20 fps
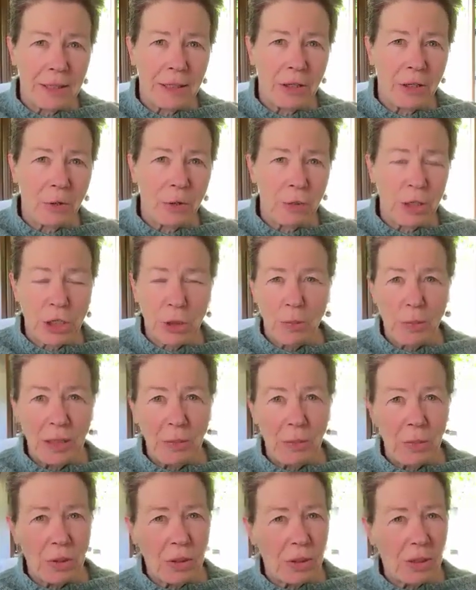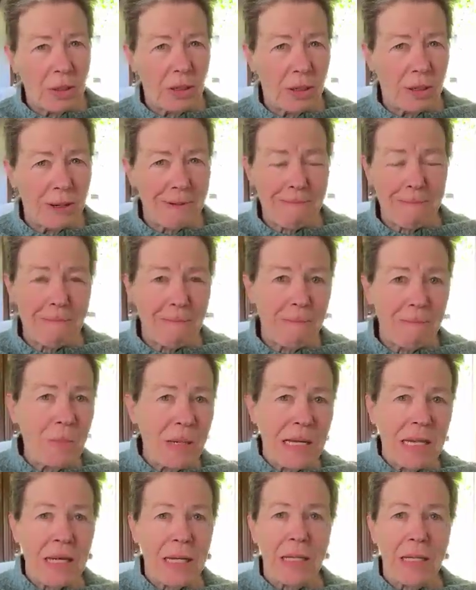Rich people are
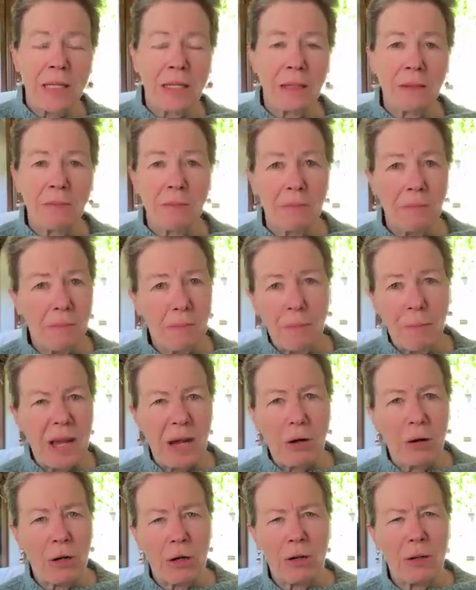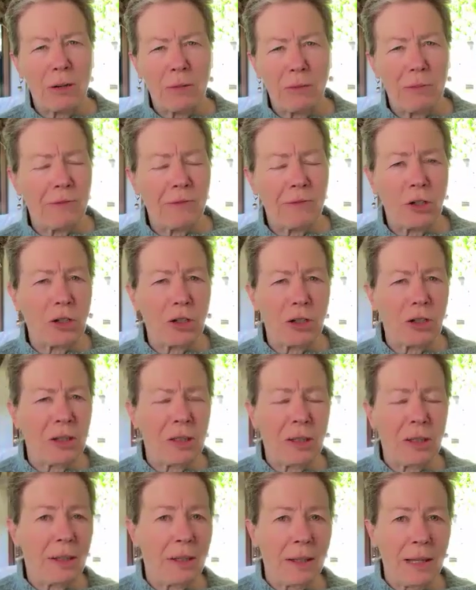mean and powerful
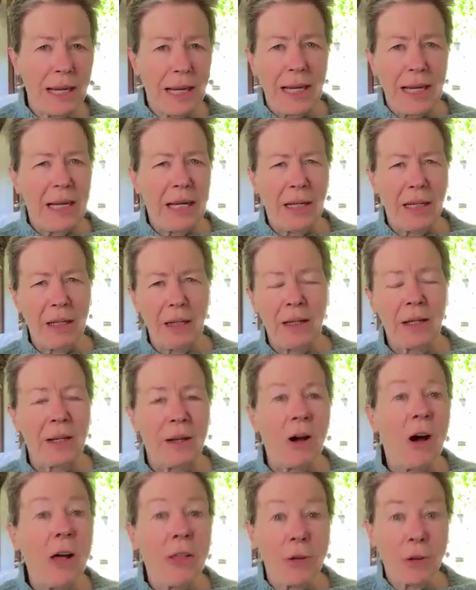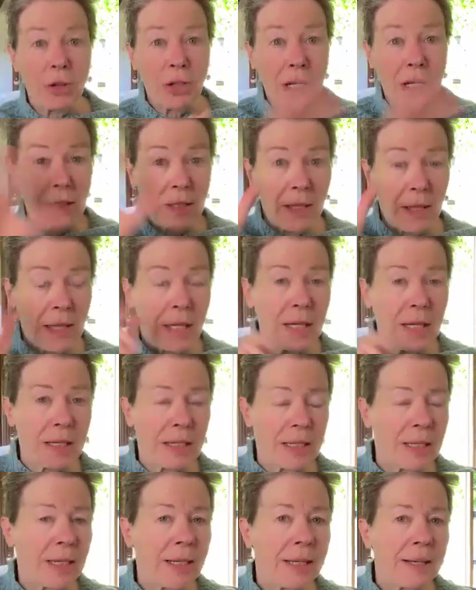and all those kinds of things.